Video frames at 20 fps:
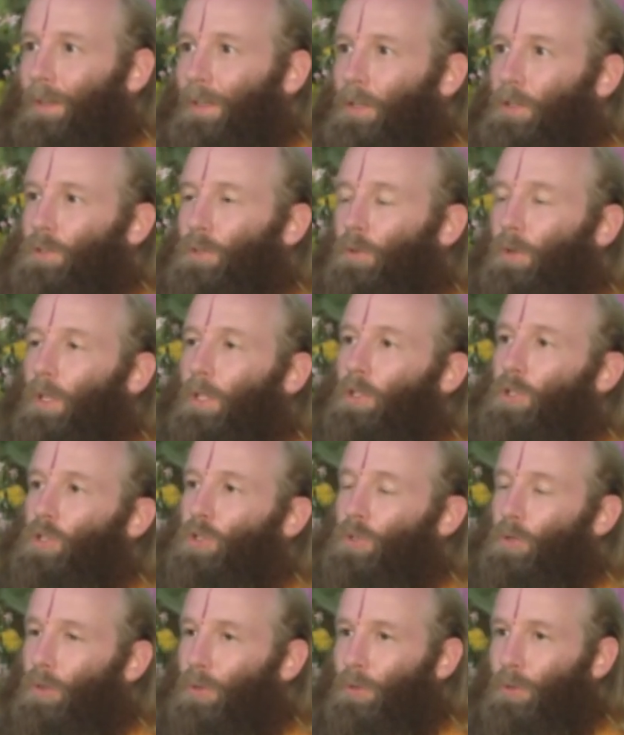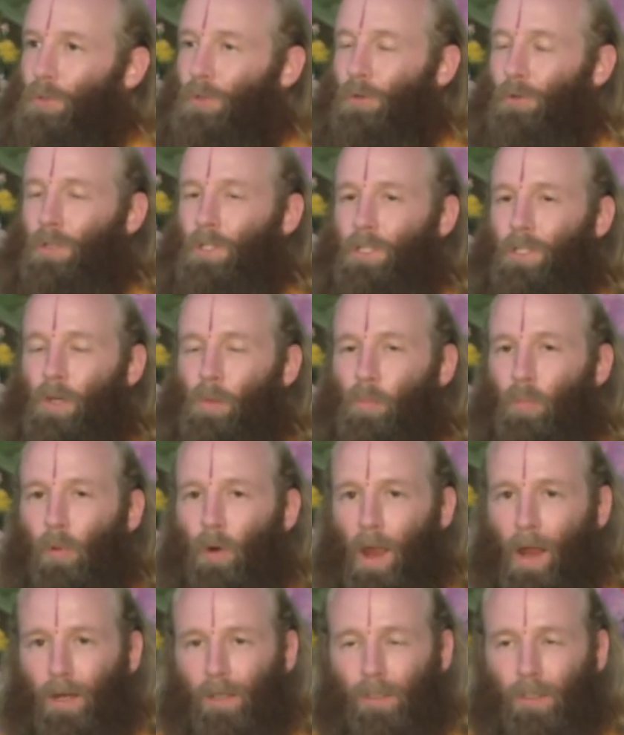So it showed, Krishna
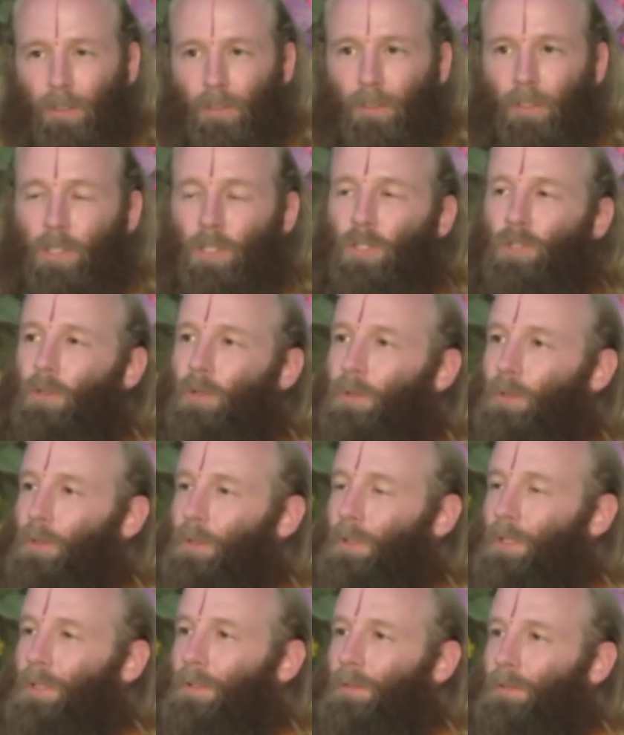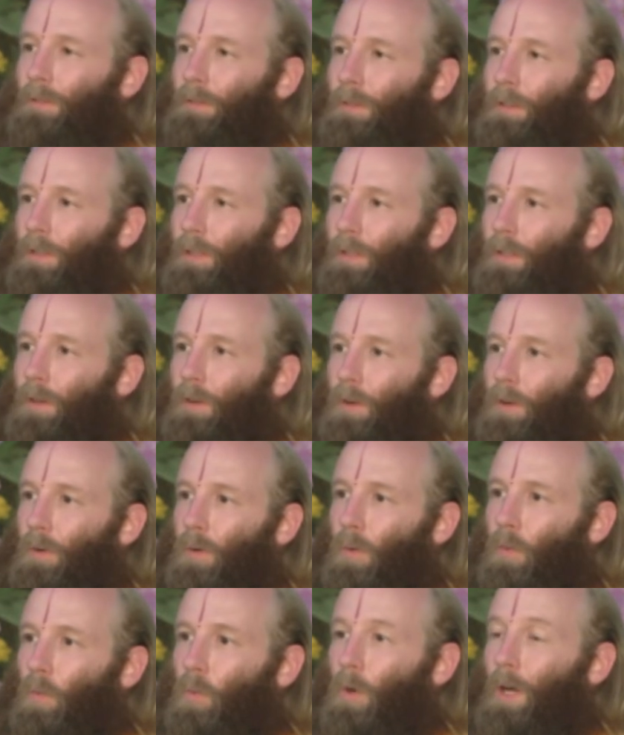practically showed
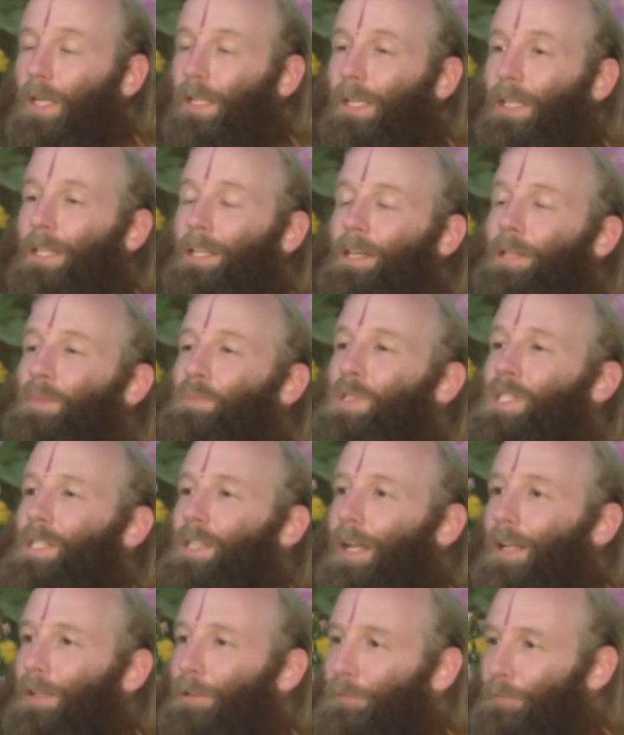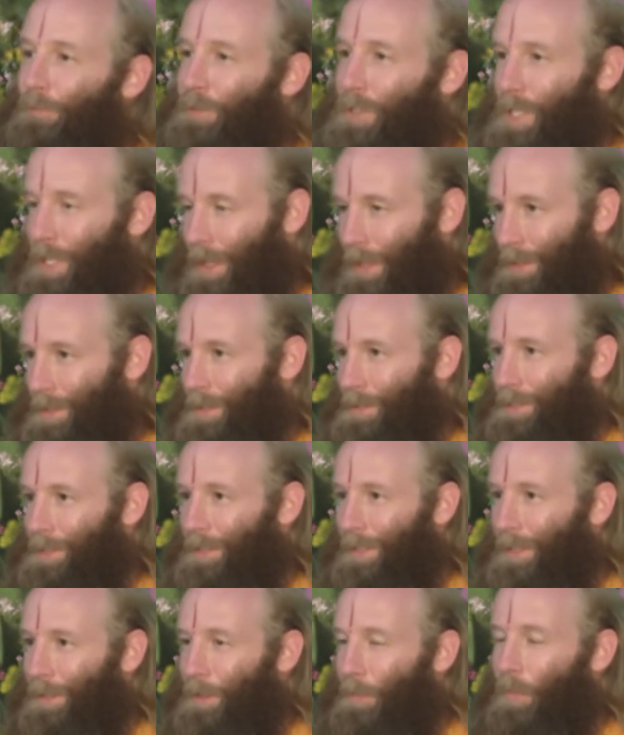what he himself says
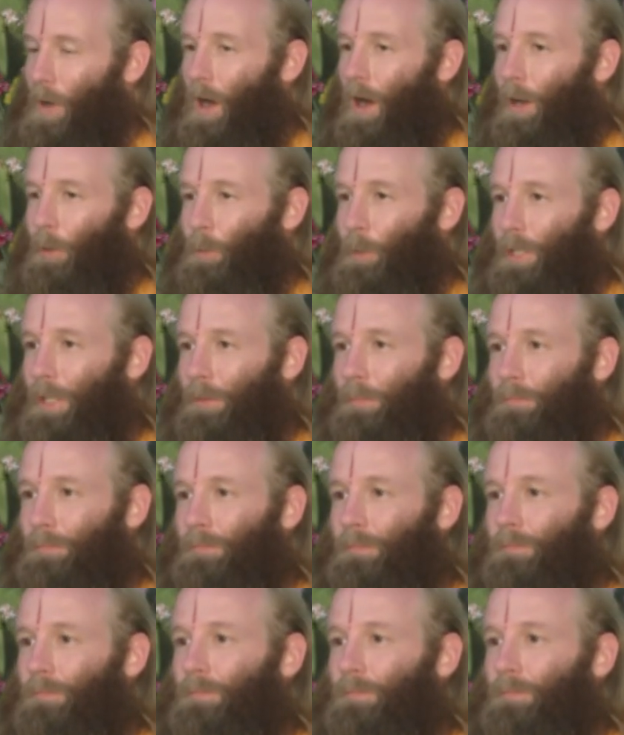in the Bhagavatam.